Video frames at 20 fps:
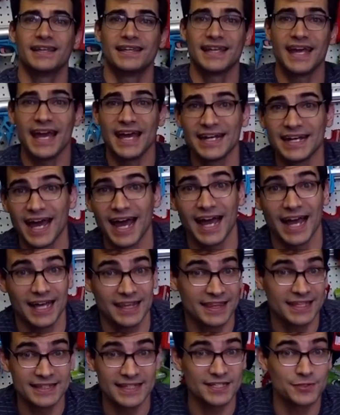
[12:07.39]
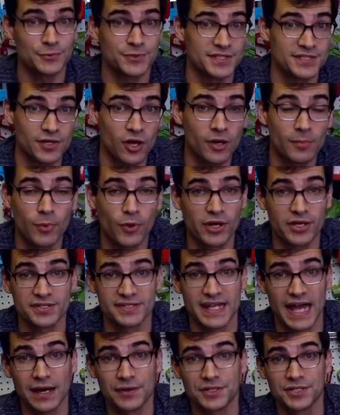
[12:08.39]
In the end, I think that's what this all
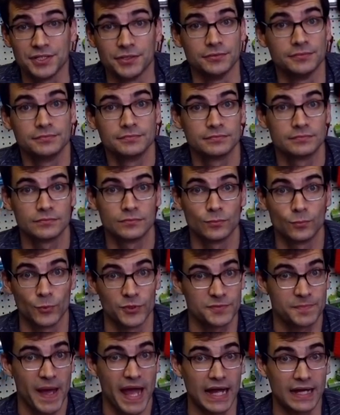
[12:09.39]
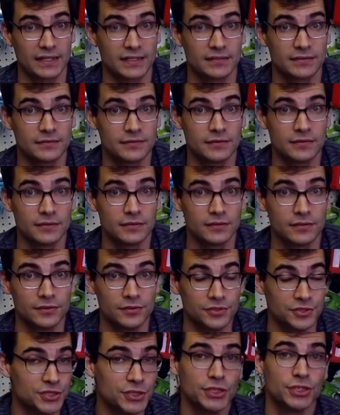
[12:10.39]
boils down to, respect.
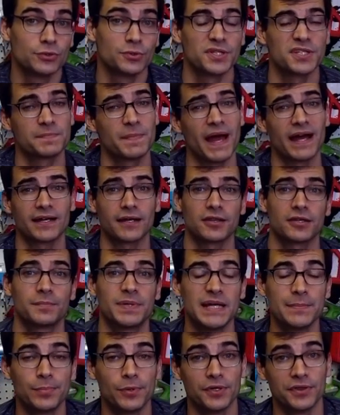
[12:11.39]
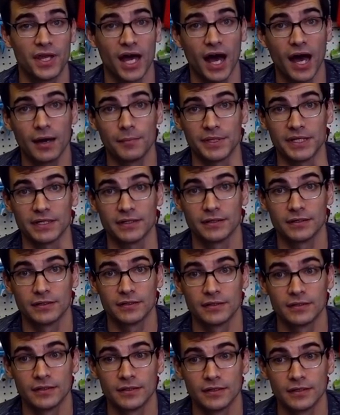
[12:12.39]
Do you respect other people in the hobby?
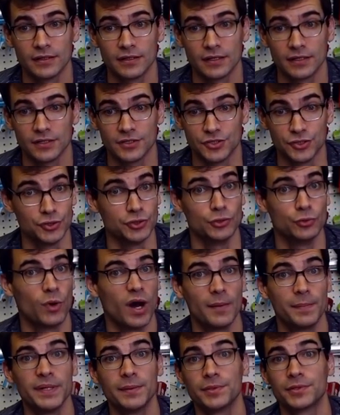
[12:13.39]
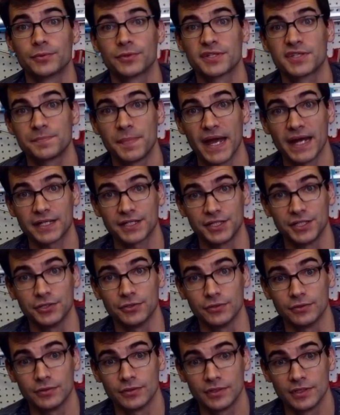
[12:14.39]
Do you want people to respect
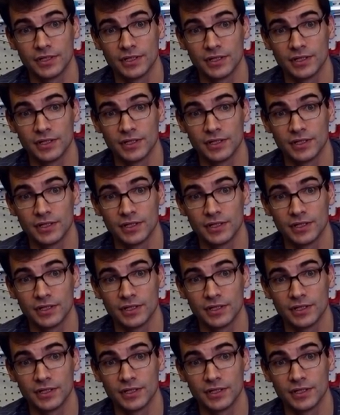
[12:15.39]
you?